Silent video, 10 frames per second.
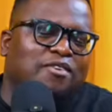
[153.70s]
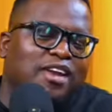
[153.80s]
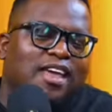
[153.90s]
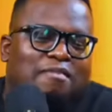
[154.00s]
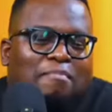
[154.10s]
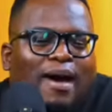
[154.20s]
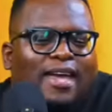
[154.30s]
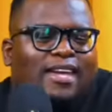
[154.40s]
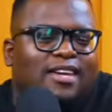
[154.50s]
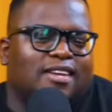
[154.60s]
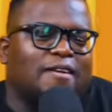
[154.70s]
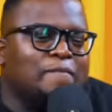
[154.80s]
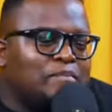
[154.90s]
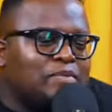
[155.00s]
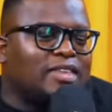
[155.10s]
I really admired
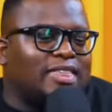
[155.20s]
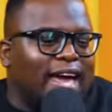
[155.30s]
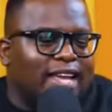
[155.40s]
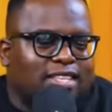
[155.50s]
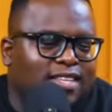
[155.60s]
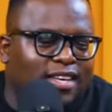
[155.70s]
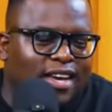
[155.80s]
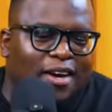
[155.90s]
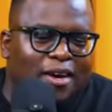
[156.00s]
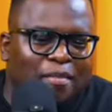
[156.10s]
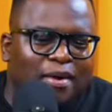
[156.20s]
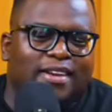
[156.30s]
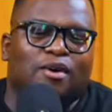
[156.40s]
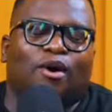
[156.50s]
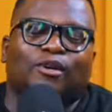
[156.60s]
that.
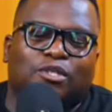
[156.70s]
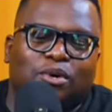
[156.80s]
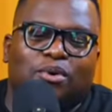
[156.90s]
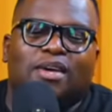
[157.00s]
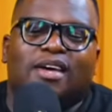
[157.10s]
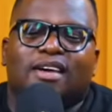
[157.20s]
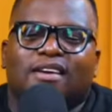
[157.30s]
And also,